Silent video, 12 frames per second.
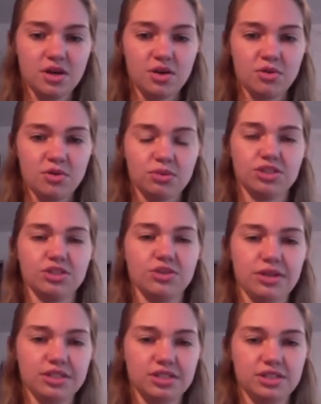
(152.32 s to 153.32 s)
what you're
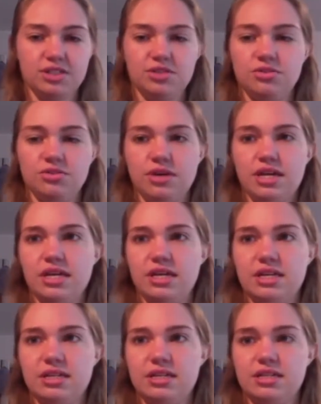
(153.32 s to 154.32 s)
going to do
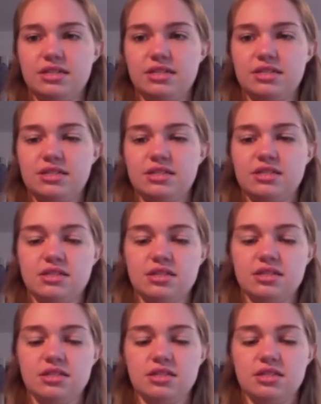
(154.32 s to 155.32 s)
is,
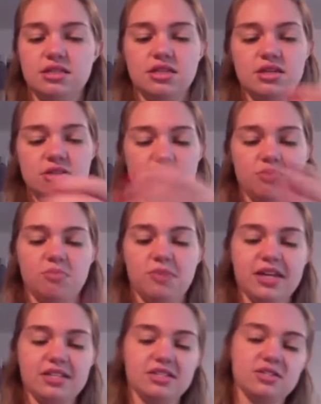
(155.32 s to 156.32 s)
so the
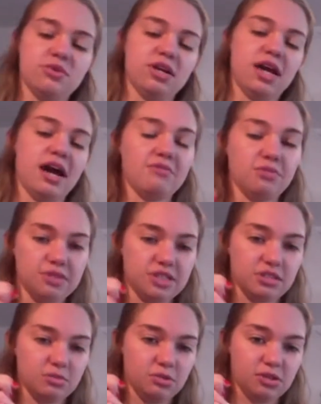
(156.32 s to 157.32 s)
base you want to have a
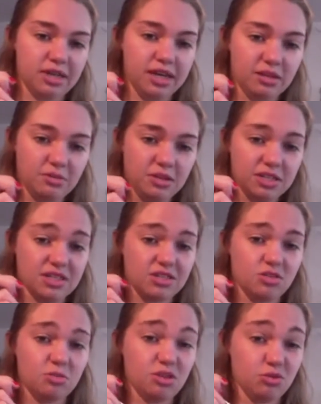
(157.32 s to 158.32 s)
reasonable length, because this will
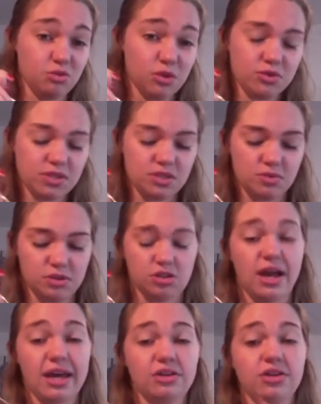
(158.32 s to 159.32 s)
be the roots which will
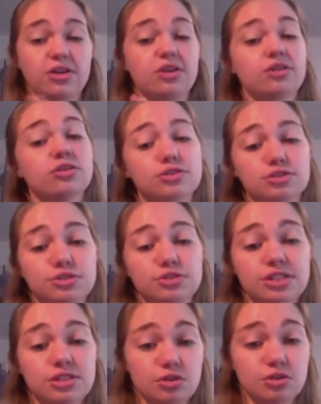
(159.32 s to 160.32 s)
anchor your tree
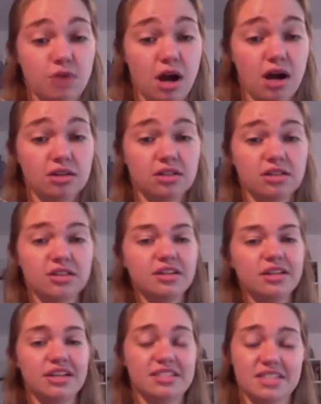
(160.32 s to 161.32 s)
to the rock
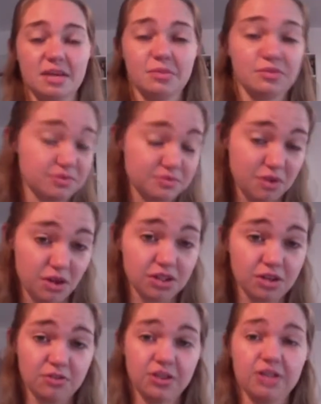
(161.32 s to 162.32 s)
and stop it from falling
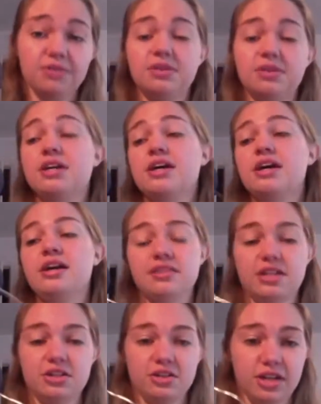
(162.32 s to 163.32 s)
over.
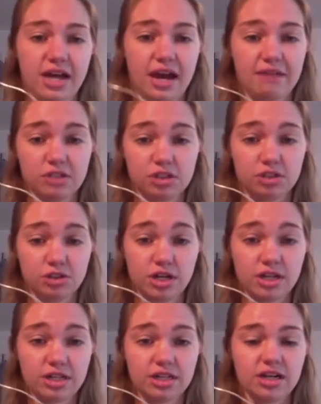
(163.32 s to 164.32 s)
Then you're going to have the
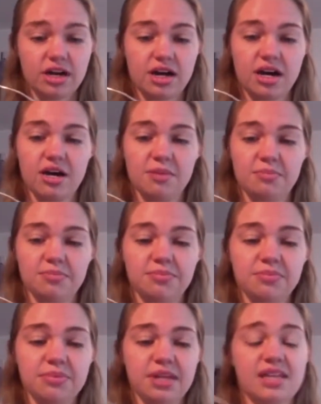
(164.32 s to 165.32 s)
trunk, and
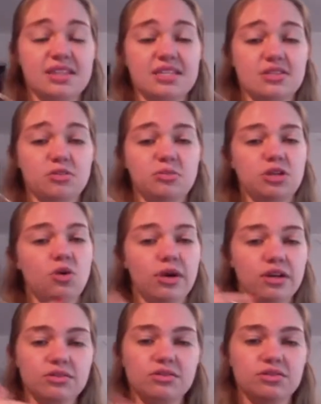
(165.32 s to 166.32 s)
this will be
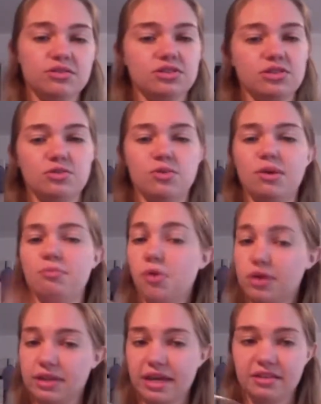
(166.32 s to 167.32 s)
coiled, so you want more
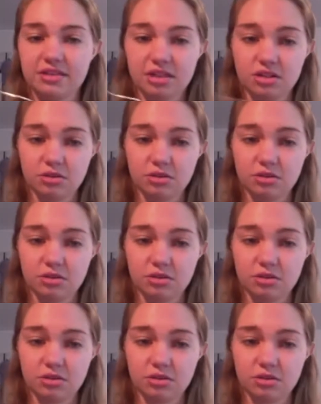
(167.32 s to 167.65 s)
length than you